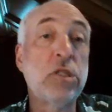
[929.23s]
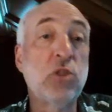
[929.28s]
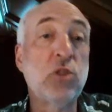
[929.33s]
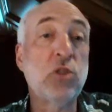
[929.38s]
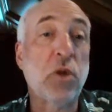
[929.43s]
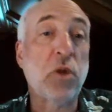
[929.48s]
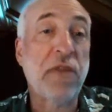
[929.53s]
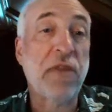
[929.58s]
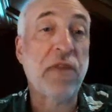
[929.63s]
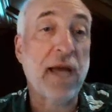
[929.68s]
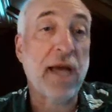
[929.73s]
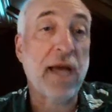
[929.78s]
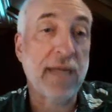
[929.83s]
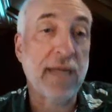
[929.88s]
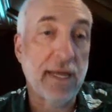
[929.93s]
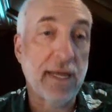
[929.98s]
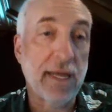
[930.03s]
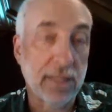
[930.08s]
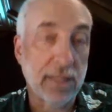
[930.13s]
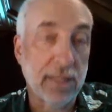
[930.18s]
First is
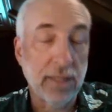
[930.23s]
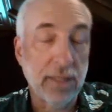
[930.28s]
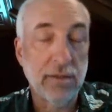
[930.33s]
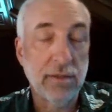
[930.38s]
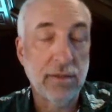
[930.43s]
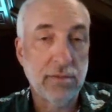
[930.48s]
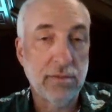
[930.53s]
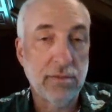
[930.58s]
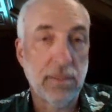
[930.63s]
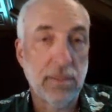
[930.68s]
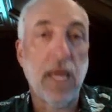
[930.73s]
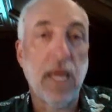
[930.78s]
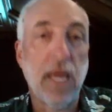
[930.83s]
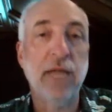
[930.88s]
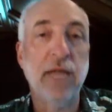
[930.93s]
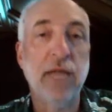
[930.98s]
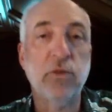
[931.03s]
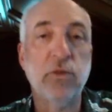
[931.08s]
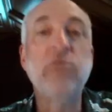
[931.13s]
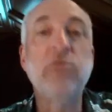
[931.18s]
orthogonality.
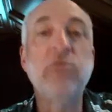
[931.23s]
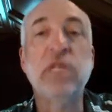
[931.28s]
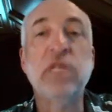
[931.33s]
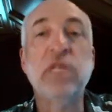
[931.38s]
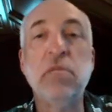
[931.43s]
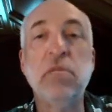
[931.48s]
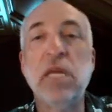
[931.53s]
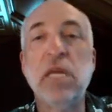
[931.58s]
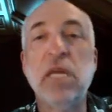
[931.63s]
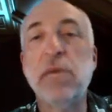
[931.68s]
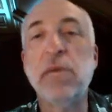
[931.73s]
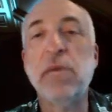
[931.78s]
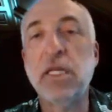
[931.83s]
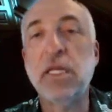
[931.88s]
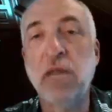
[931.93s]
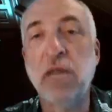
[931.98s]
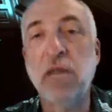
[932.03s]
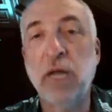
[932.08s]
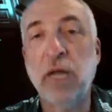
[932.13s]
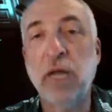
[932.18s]
As we've seen
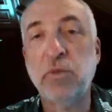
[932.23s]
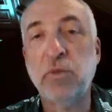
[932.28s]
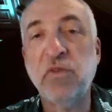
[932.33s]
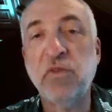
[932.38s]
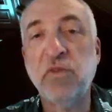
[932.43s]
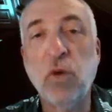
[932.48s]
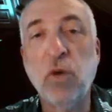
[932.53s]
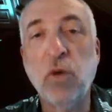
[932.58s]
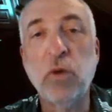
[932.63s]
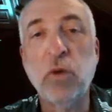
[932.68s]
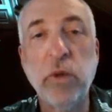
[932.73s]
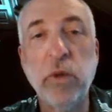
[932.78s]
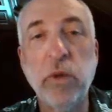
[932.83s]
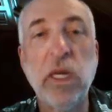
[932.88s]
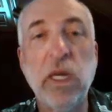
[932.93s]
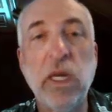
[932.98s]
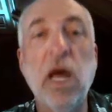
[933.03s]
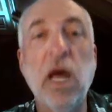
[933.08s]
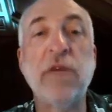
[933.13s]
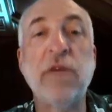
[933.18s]
many, many times
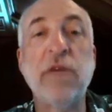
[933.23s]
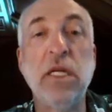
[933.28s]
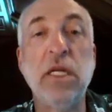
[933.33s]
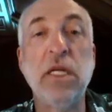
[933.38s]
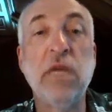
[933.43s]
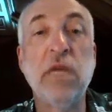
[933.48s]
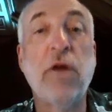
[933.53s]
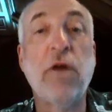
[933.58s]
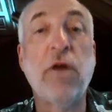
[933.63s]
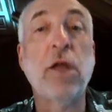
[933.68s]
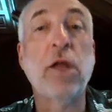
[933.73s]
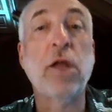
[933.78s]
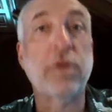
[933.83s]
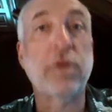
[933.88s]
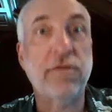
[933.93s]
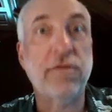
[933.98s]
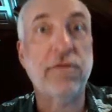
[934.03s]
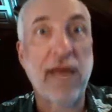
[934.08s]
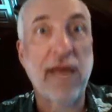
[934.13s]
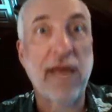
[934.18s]
before, we would love it if
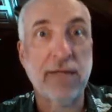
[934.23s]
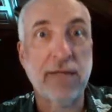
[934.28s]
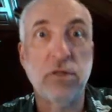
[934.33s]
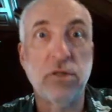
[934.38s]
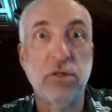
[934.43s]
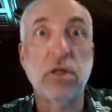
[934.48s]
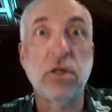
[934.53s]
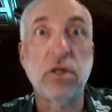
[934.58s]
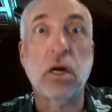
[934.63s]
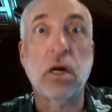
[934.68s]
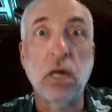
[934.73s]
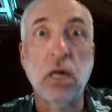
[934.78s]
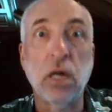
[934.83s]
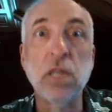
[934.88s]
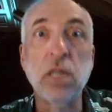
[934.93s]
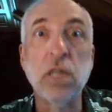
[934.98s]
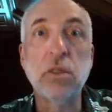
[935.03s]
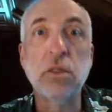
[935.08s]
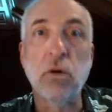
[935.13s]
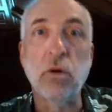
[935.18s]
all of our factors
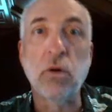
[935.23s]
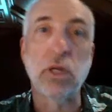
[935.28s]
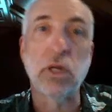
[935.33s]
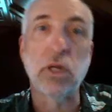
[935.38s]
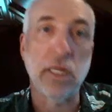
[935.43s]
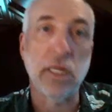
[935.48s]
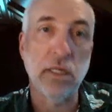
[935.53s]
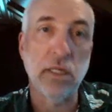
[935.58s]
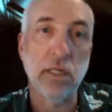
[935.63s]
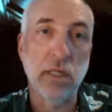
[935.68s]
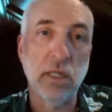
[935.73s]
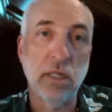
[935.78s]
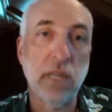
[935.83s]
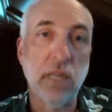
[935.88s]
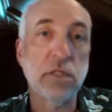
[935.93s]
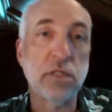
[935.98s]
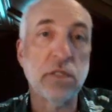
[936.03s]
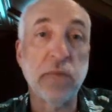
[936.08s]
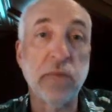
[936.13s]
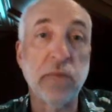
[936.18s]
are uncorrelated.
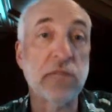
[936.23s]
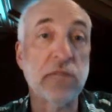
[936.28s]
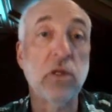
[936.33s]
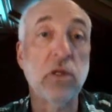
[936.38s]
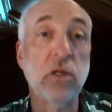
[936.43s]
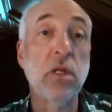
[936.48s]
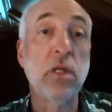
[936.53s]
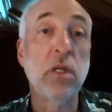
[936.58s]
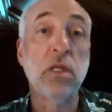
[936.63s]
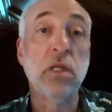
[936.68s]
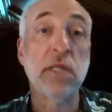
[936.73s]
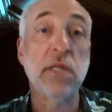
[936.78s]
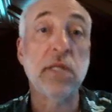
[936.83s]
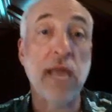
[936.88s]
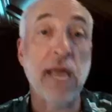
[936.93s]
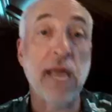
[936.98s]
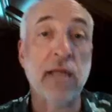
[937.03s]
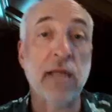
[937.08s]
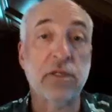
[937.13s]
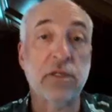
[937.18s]
It just makes
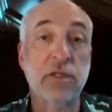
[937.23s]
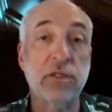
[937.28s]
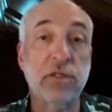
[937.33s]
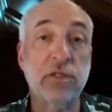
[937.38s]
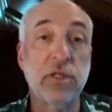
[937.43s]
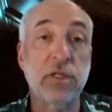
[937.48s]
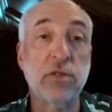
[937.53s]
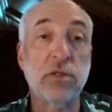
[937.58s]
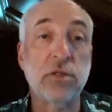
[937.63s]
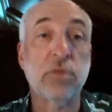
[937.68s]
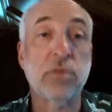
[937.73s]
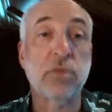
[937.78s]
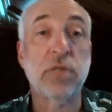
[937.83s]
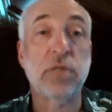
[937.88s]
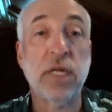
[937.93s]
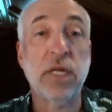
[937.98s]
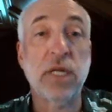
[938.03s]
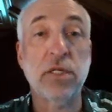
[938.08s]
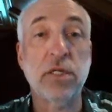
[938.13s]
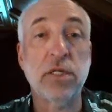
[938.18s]
analysis and
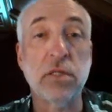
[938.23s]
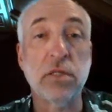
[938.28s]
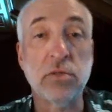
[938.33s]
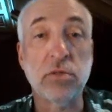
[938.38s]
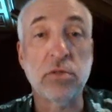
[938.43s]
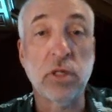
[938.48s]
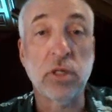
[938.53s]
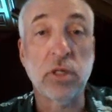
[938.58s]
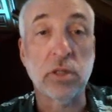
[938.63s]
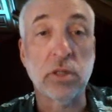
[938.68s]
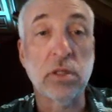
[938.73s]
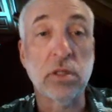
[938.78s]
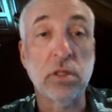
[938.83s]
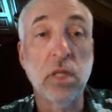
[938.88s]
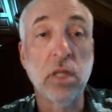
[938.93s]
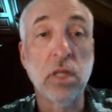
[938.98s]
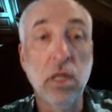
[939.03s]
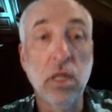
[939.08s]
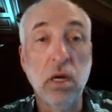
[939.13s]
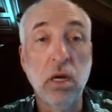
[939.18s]
interpretation of the
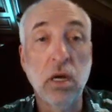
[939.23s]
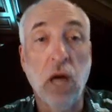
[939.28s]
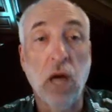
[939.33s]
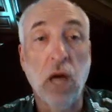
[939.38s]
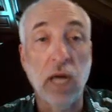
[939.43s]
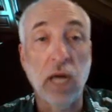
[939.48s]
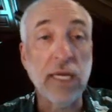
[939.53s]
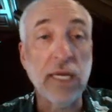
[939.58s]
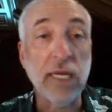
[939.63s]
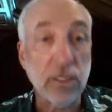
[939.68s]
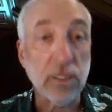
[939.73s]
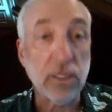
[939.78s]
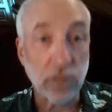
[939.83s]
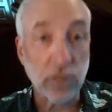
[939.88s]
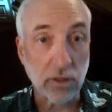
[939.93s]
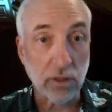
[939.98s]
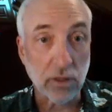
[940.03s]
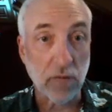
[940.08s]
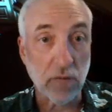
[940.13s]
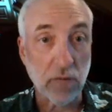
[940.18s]
results
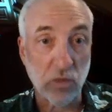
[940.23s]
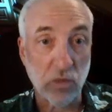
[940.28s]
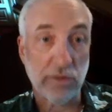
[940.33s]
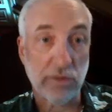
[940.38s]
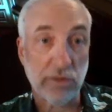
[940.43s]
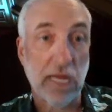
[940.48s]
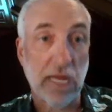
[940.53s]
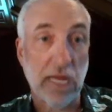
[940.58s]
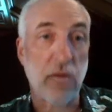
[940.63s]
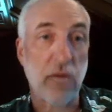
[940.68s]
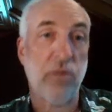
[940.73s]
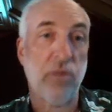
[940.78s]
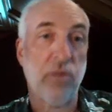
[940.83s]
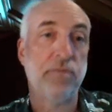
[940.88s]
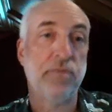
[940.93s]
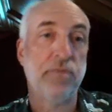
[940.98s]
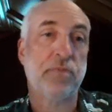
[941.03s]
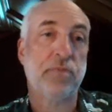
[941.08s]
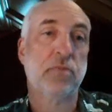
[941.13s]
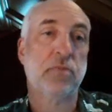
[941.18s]
easier and more
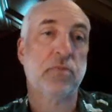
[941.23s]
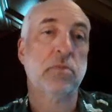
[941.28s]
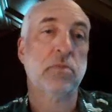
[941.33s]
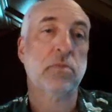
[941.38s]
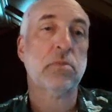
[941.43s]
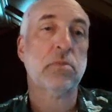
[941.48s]
reliable.